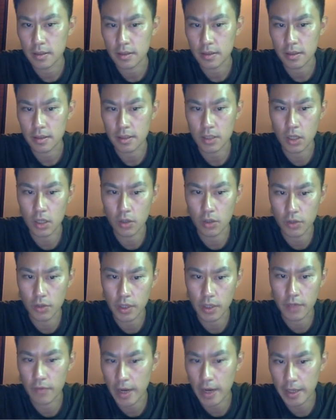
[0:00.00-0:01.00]
so you
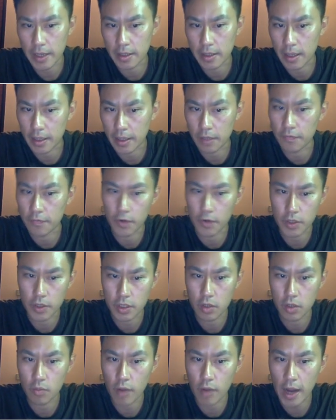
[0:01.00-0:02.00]
can write in like the
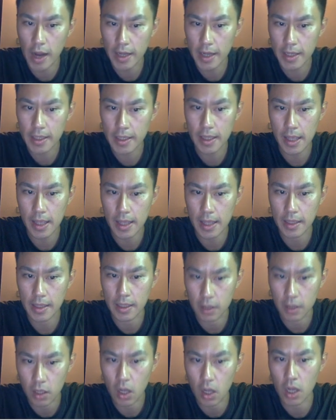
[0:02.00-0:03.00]
vertical bracket and
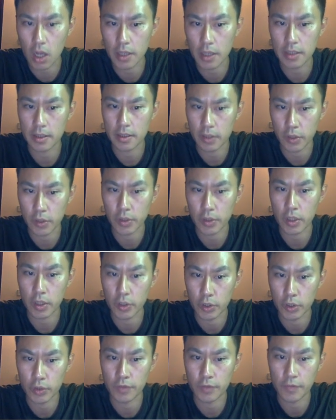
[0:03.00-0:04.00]
then dot
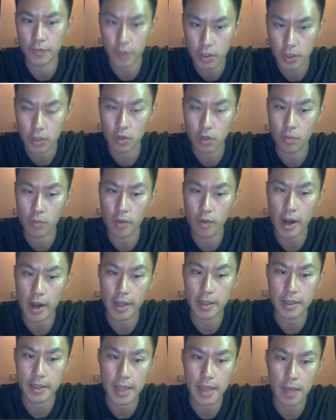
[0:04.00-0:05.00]
another vertical
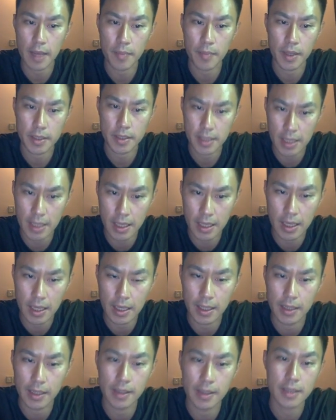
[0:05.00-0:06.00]
bracket, yeah? Because
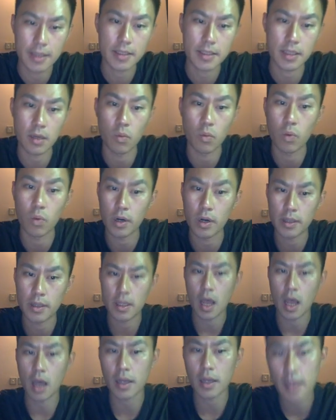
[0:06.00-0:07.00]
in this word
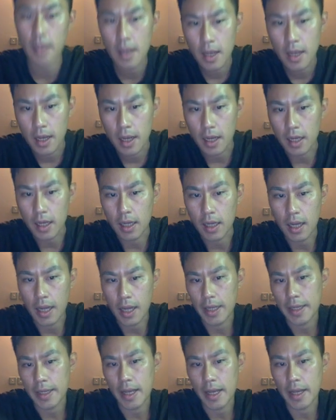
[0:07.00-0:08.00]
dot,
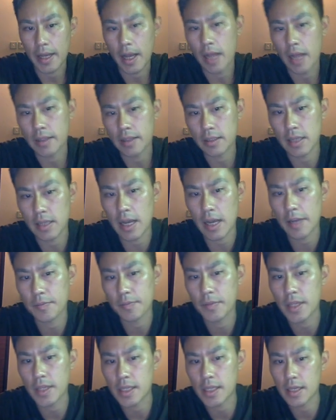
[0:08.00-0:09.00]
I can't
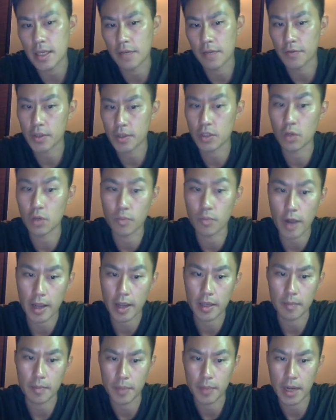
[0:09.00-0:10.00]
type the vertical
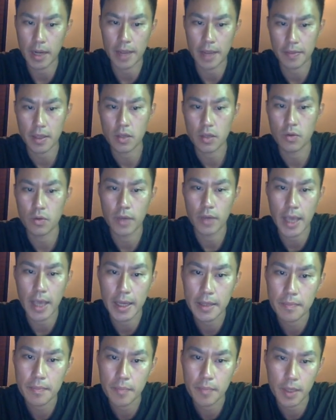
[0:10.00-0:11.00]
bracket, but I think you'll
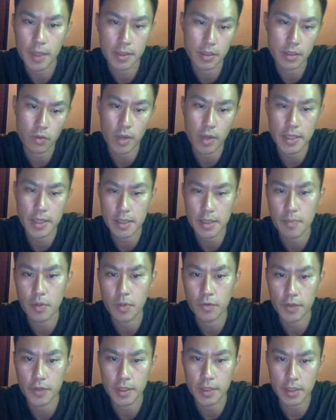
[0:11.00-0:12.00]
get it because it's quite
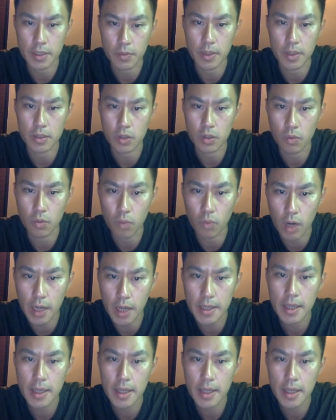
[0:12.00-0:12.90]
simple for this one. So 1